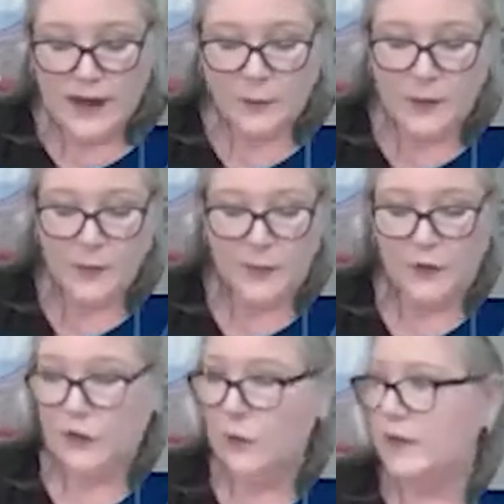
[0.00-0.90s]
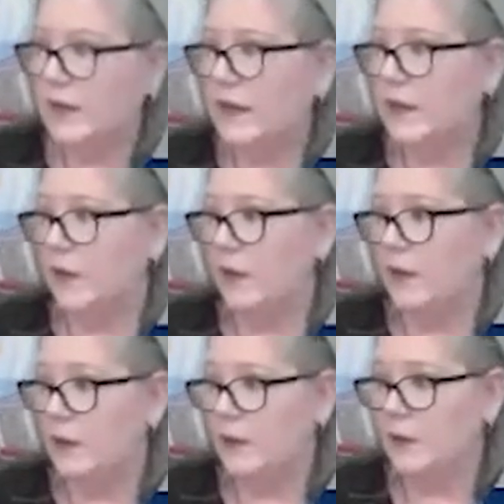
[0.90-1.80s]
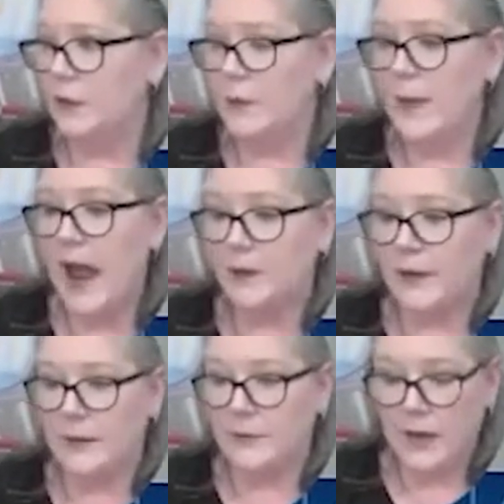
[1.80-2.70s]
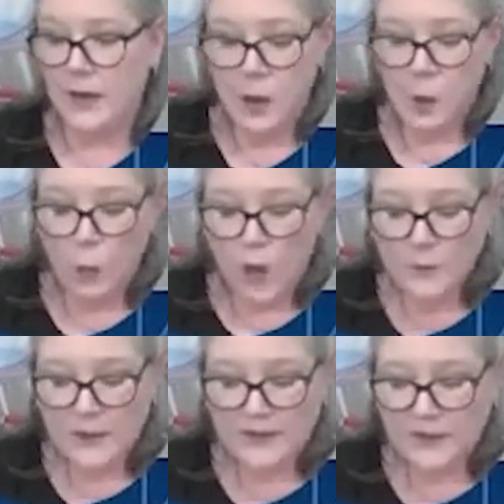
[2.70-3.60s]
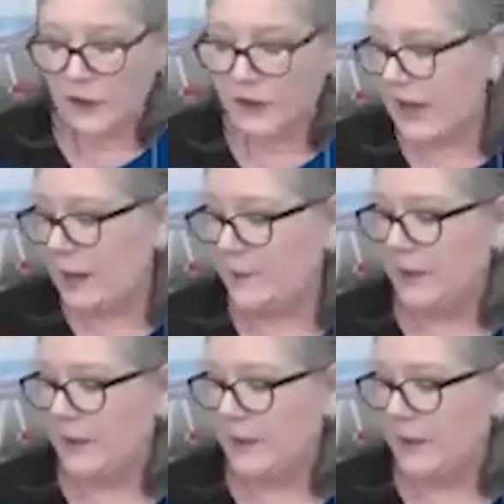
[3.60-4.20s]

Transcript: piece we're going to do is here to the battery. One piece of our tape